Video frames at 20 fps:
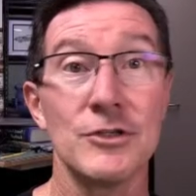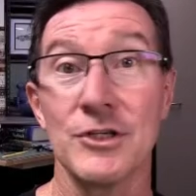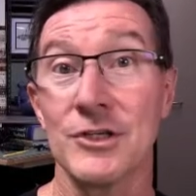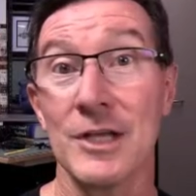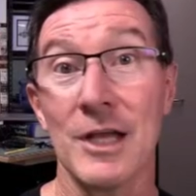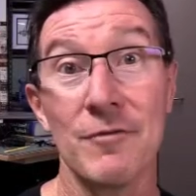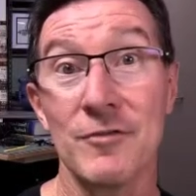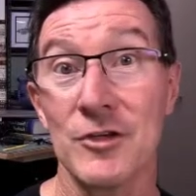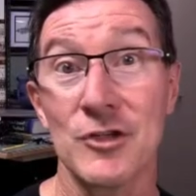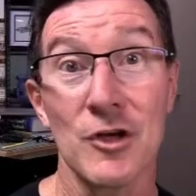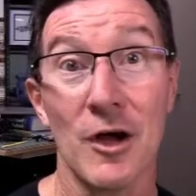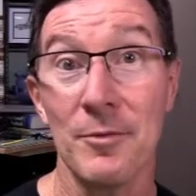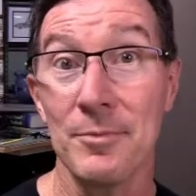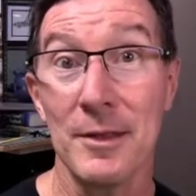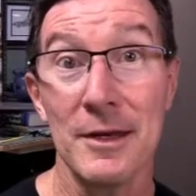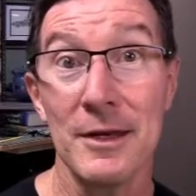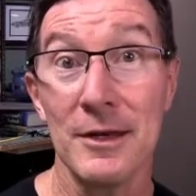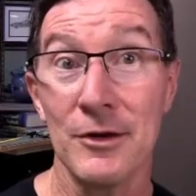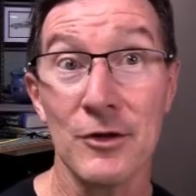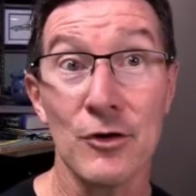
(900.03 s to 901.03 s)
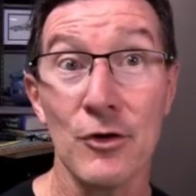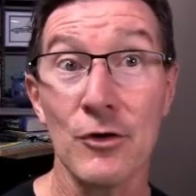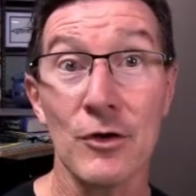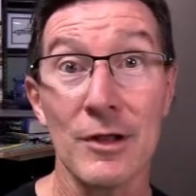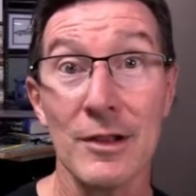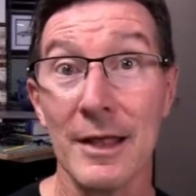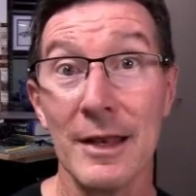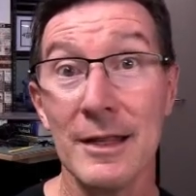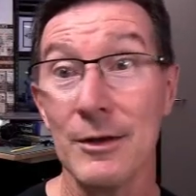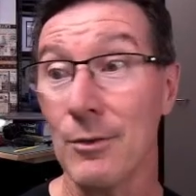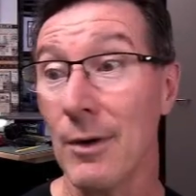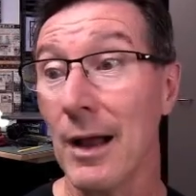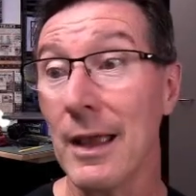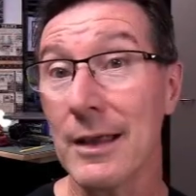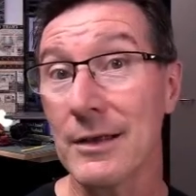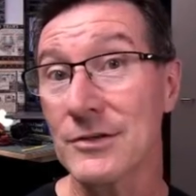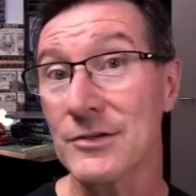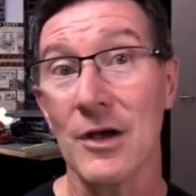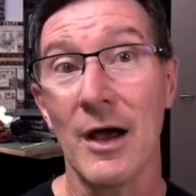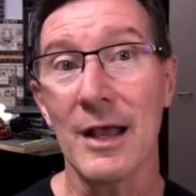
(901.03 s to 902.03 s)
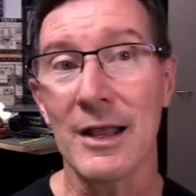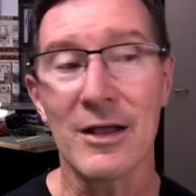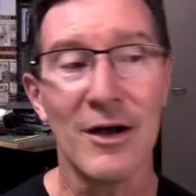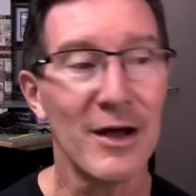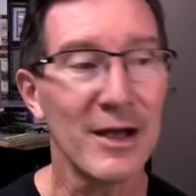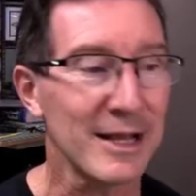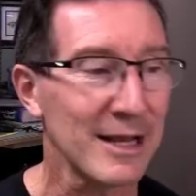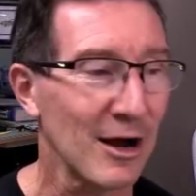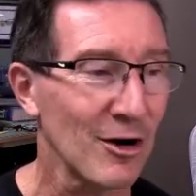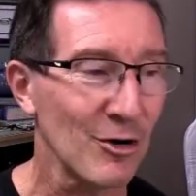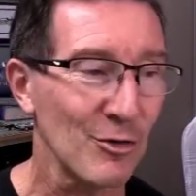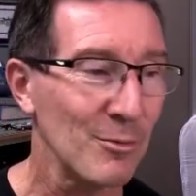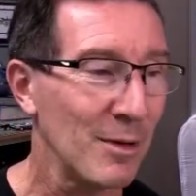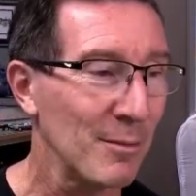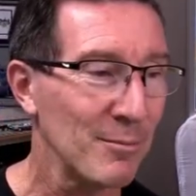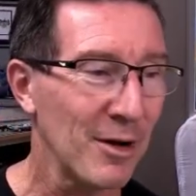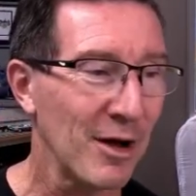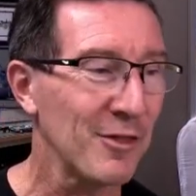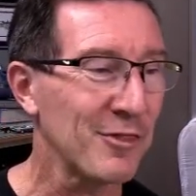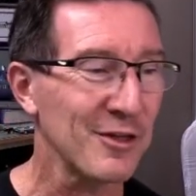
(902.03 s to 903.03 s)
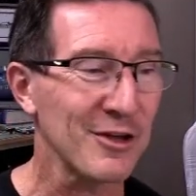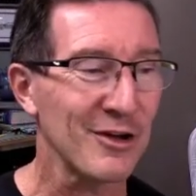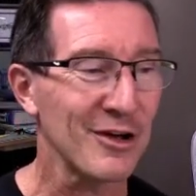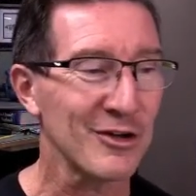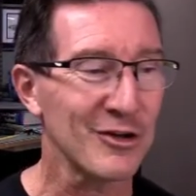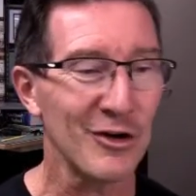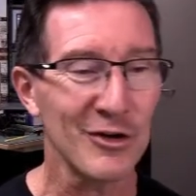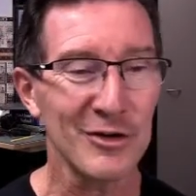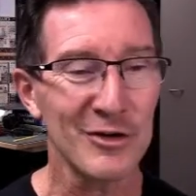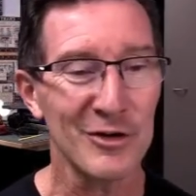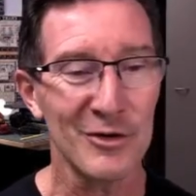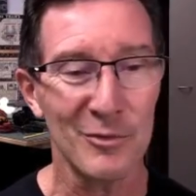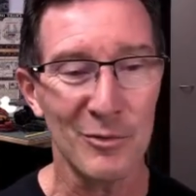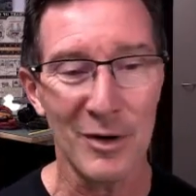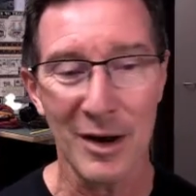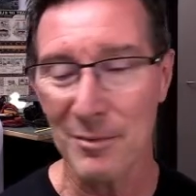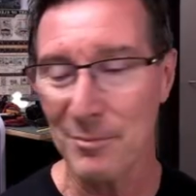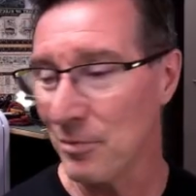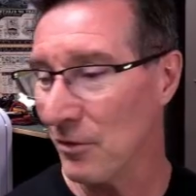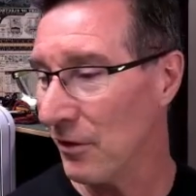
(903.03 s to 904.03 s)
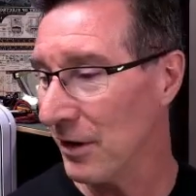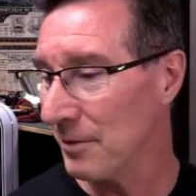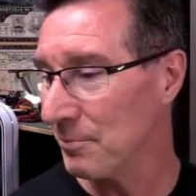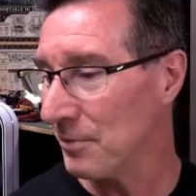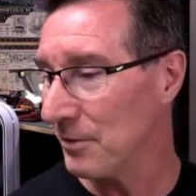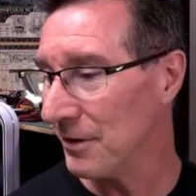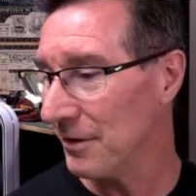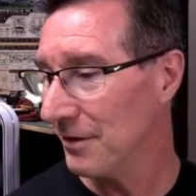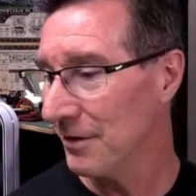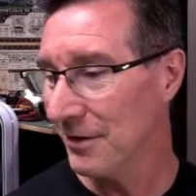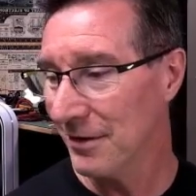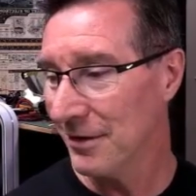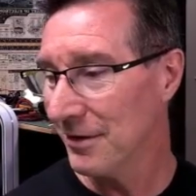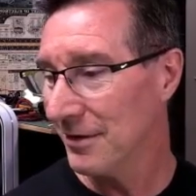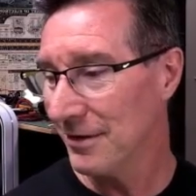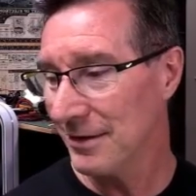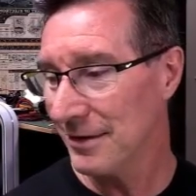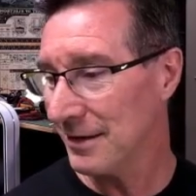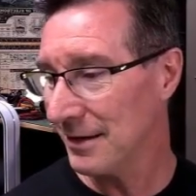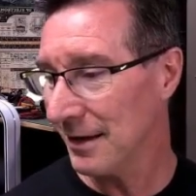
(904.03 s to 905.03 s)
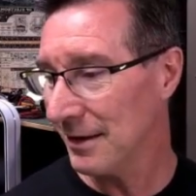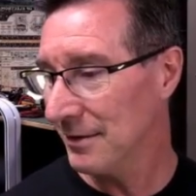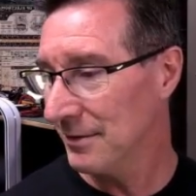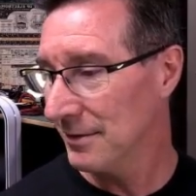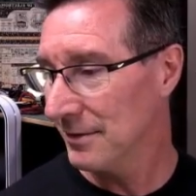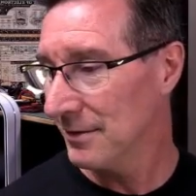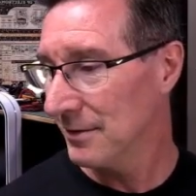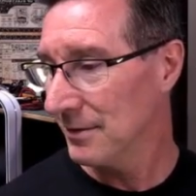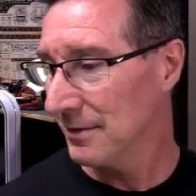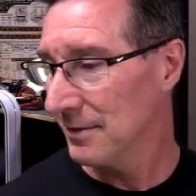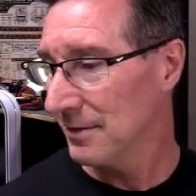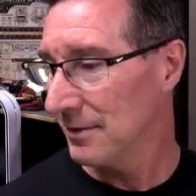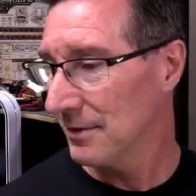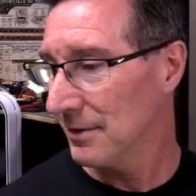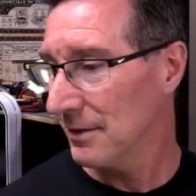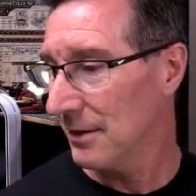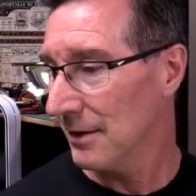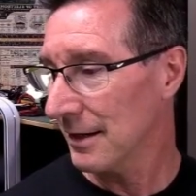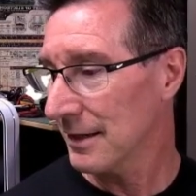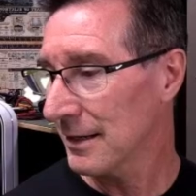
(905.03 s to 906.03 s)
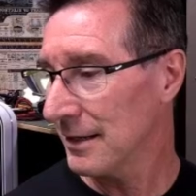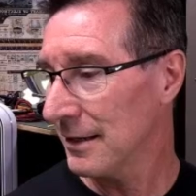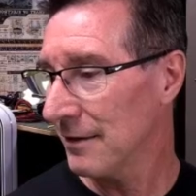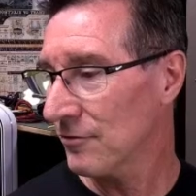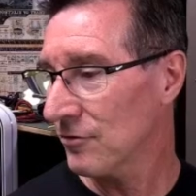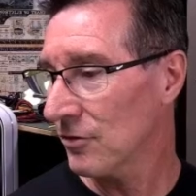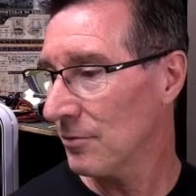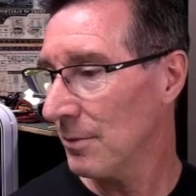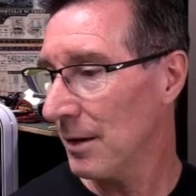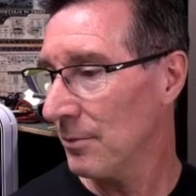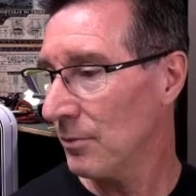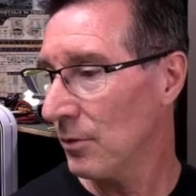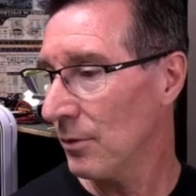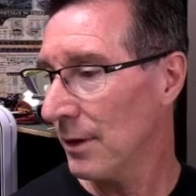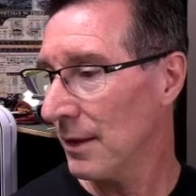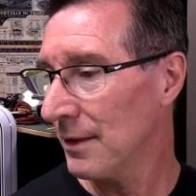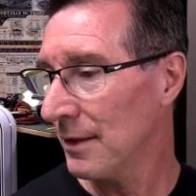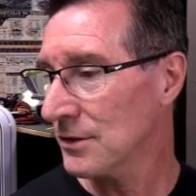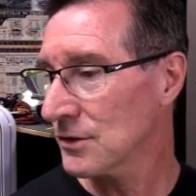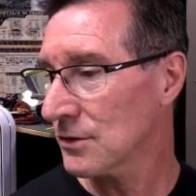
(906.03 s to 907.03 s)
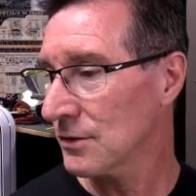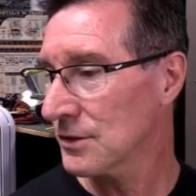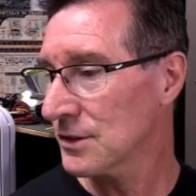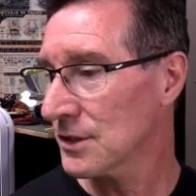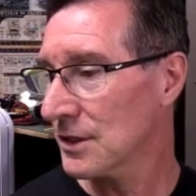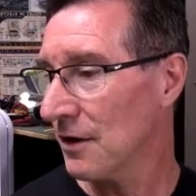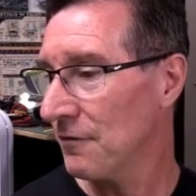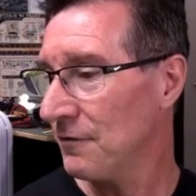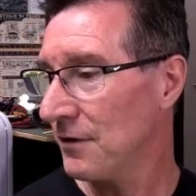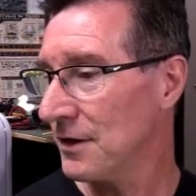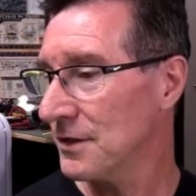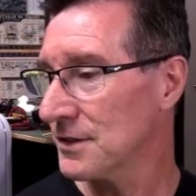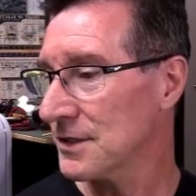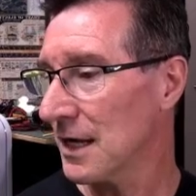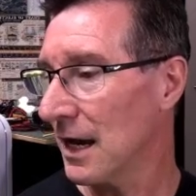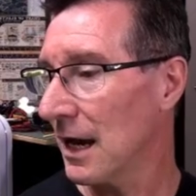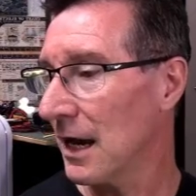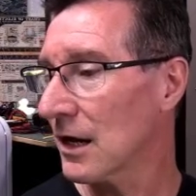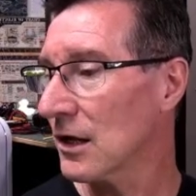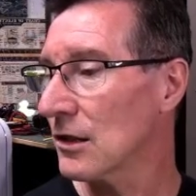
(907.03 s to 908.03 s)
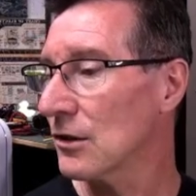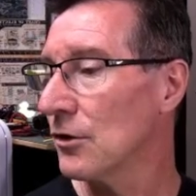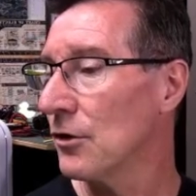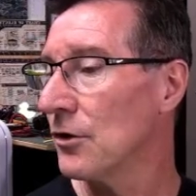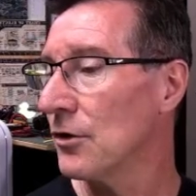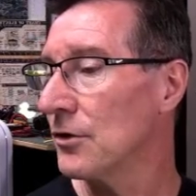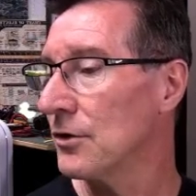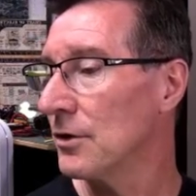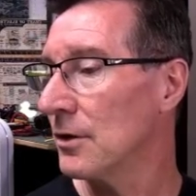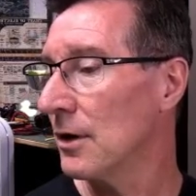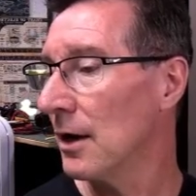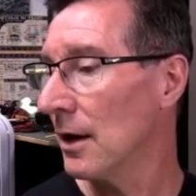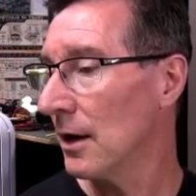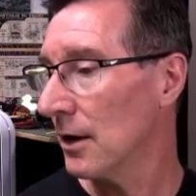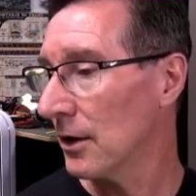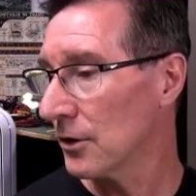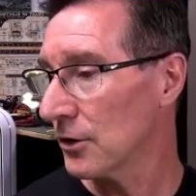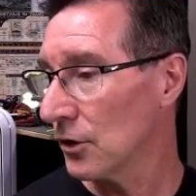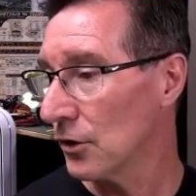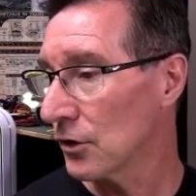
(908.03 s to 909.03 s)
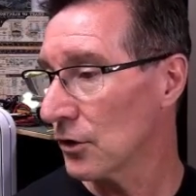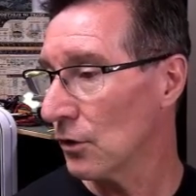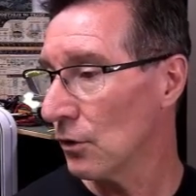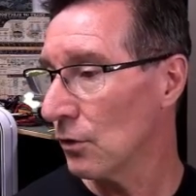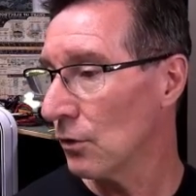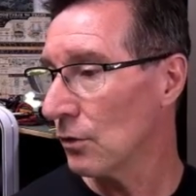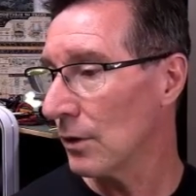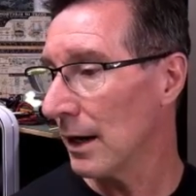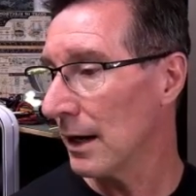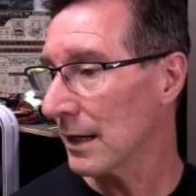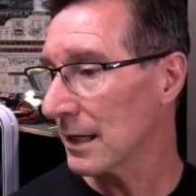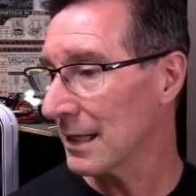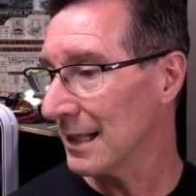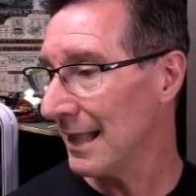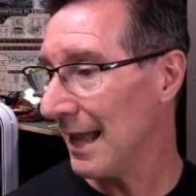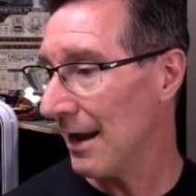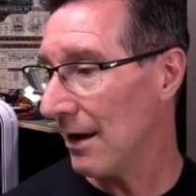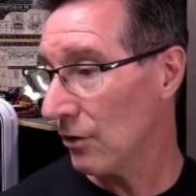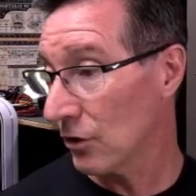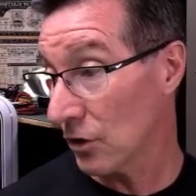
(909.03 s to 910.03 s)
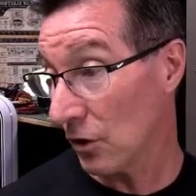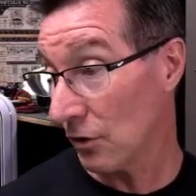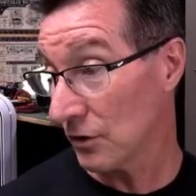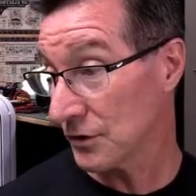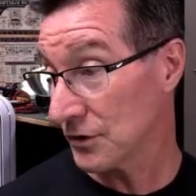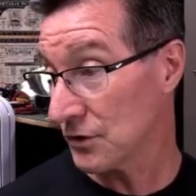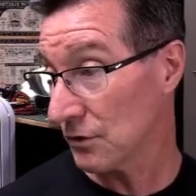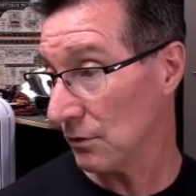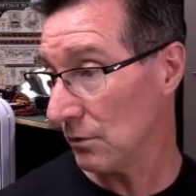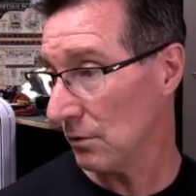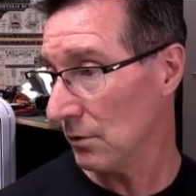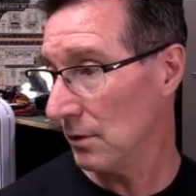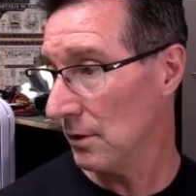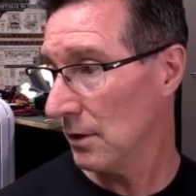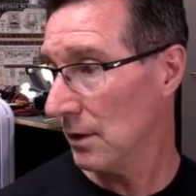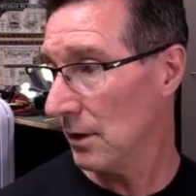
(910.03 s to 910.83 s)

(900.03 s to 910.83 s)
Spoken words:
just have to type that into Google anyway, because I can't remember. I think I got it at one point, but, you know, I can never remember where that sort of stuff is. Google Cloud Console.